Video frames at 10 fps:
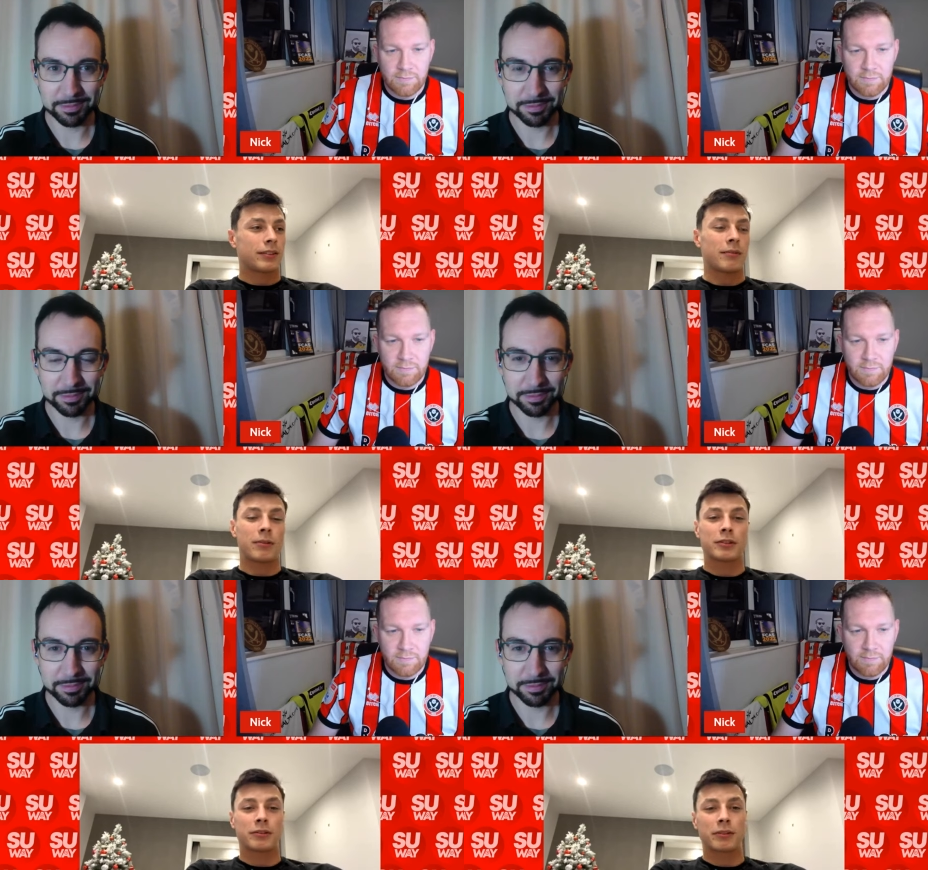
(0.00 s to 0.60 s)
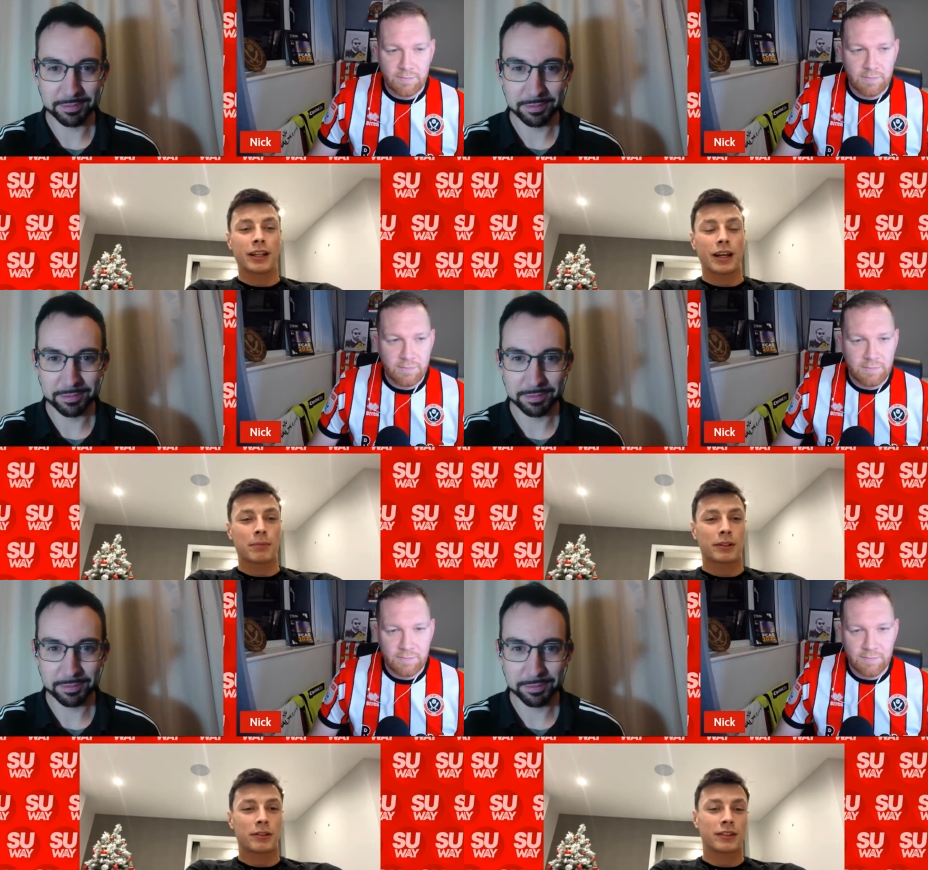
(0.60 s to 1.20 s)
Speaker 1: I'm also really happy
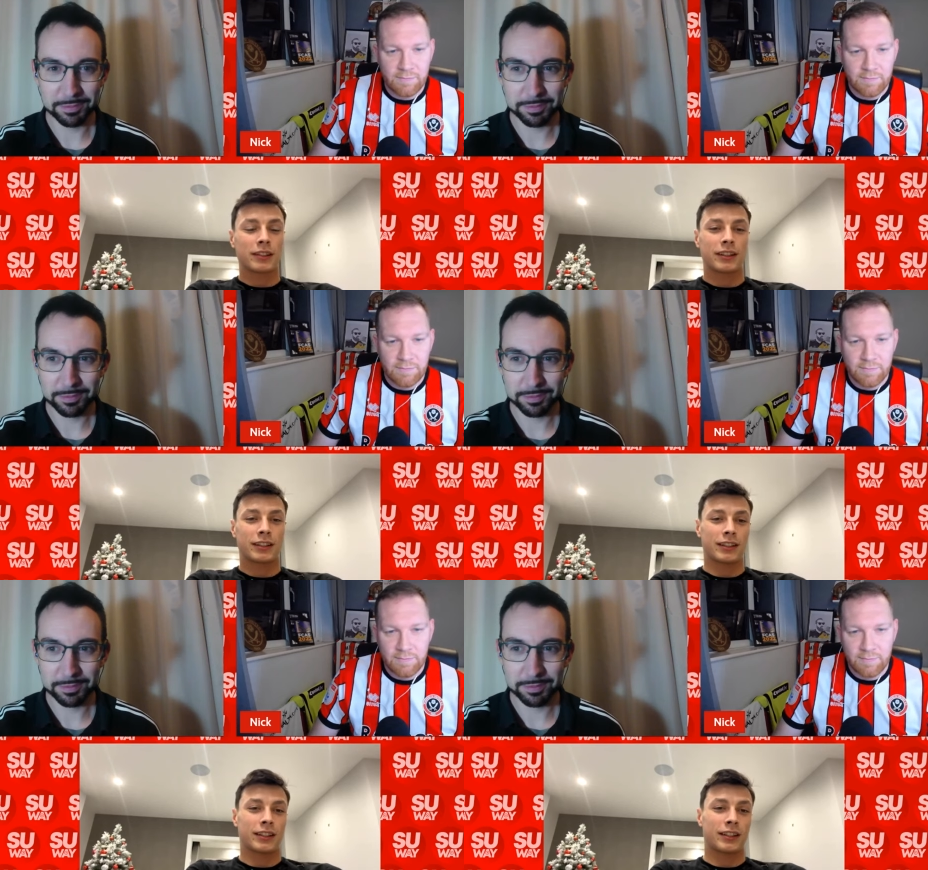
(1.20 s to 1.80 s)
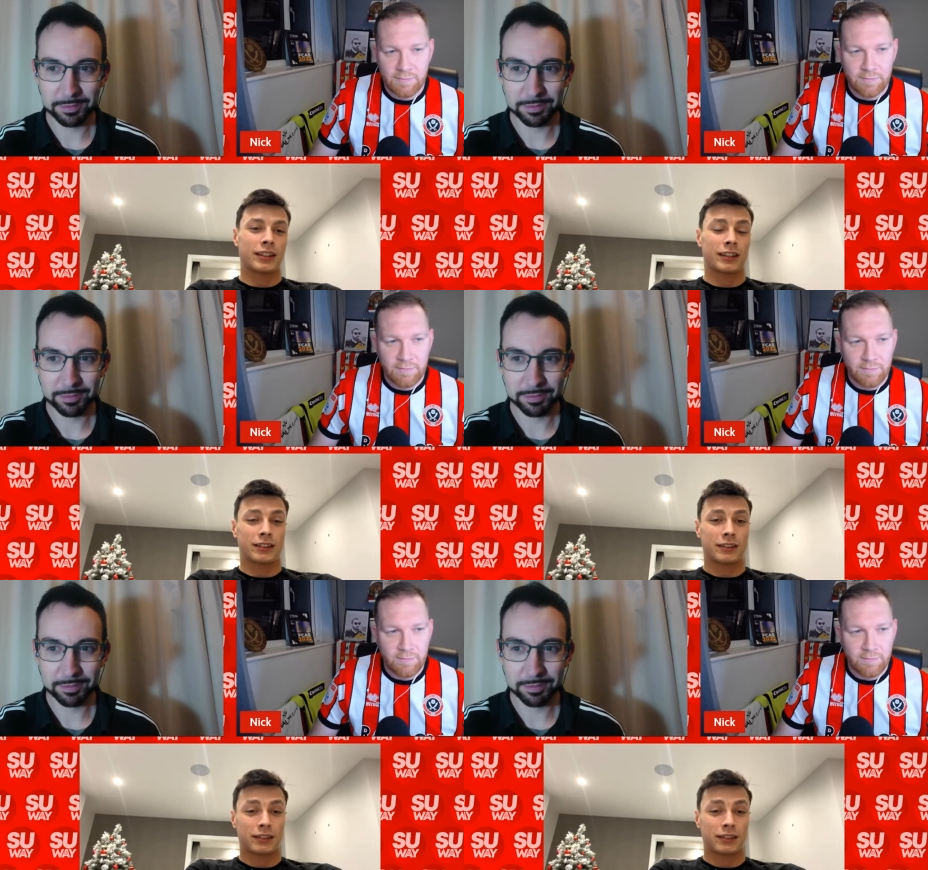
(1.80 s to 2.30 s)
to see uh,